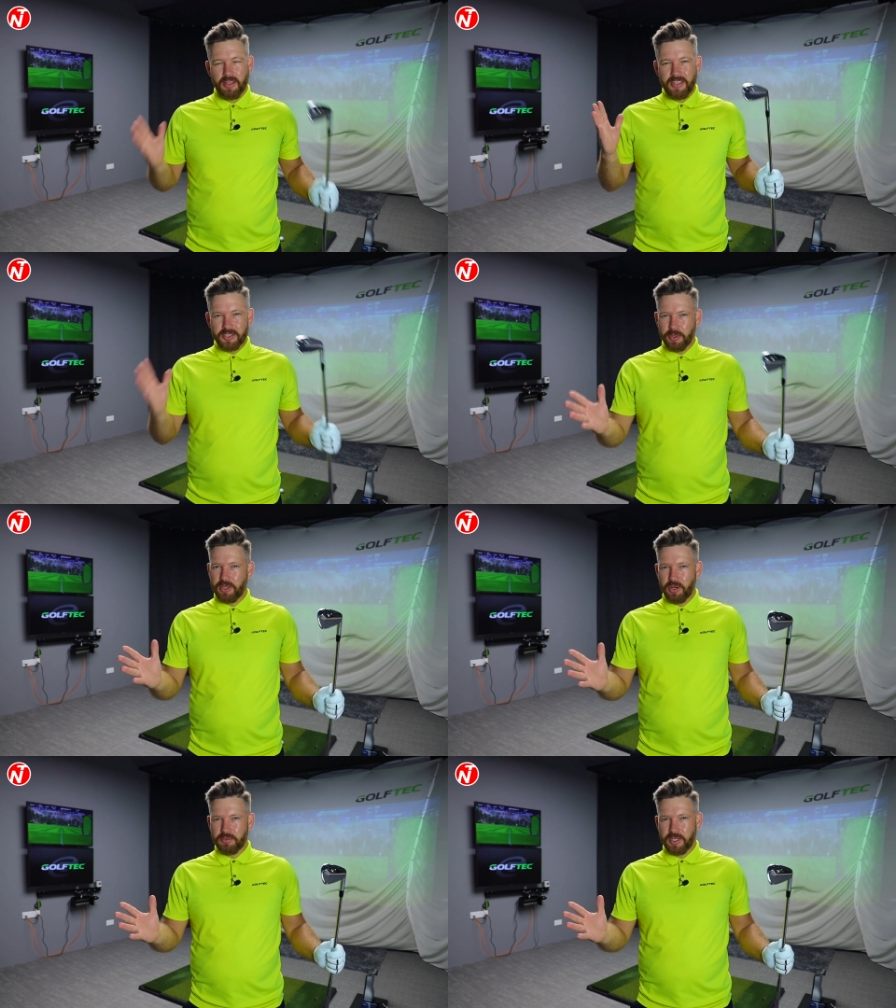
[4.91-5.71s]
This week
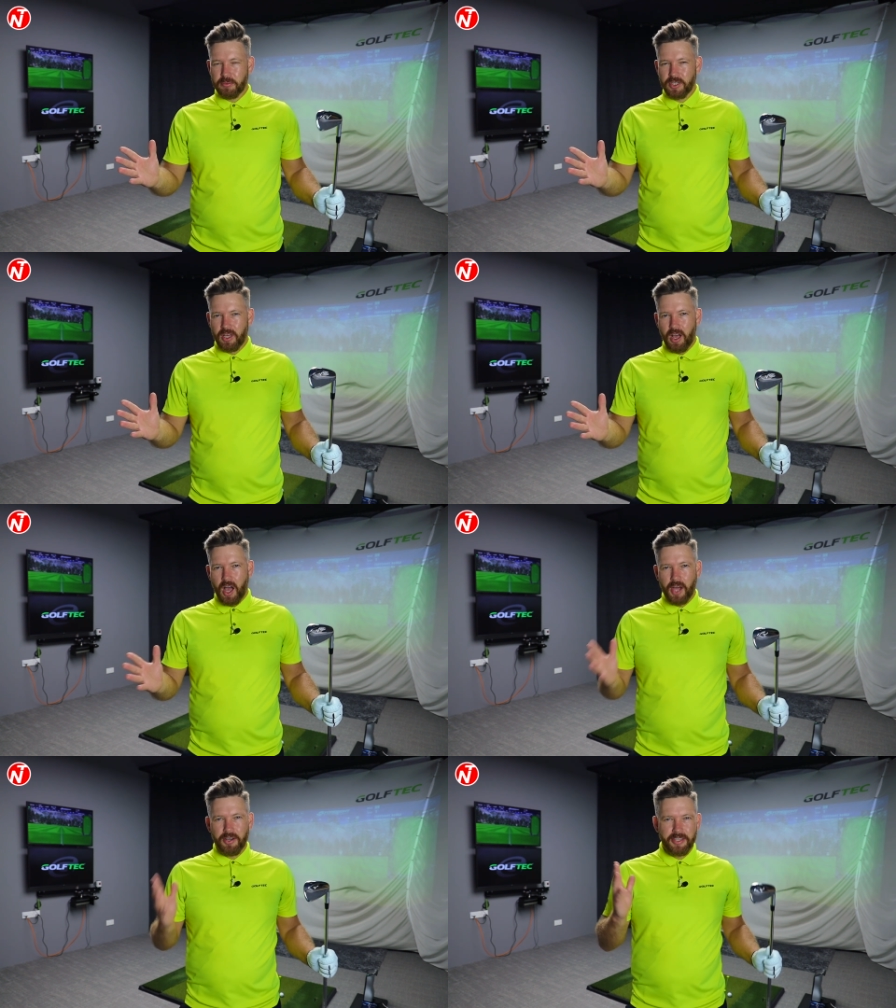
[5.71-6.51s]
on Golf Tips,
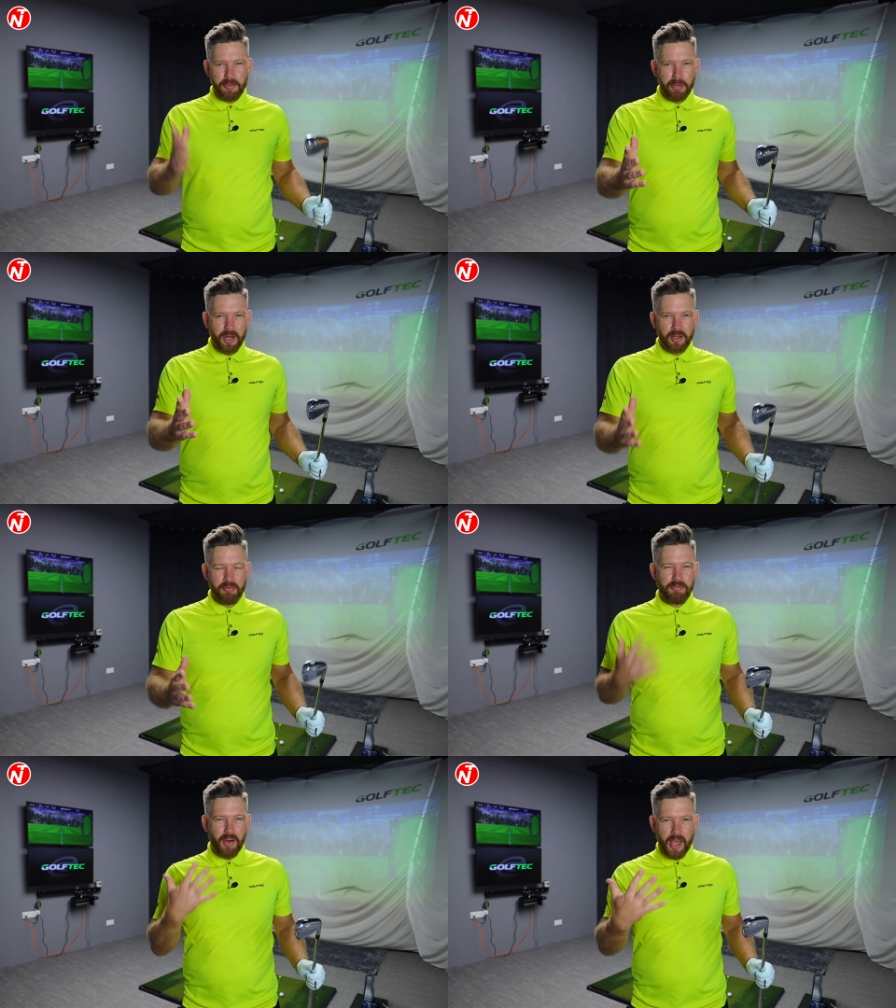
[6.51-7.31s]
I'm going to debunk
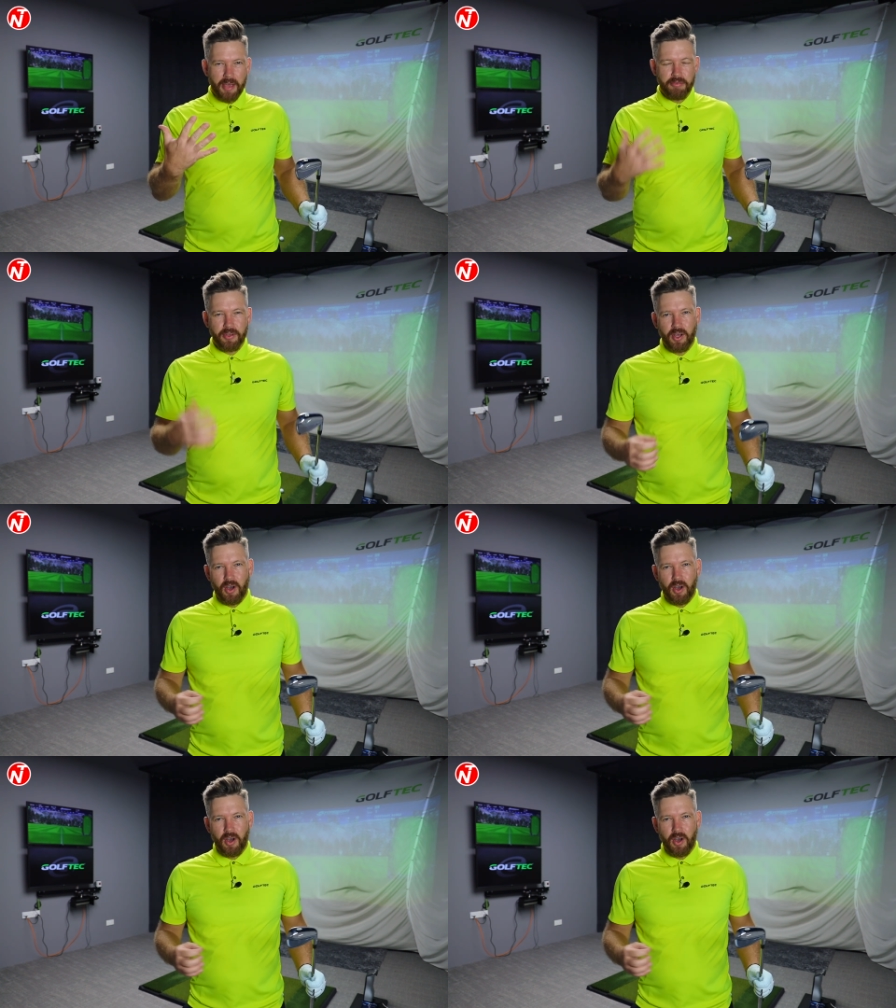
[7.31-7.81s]
five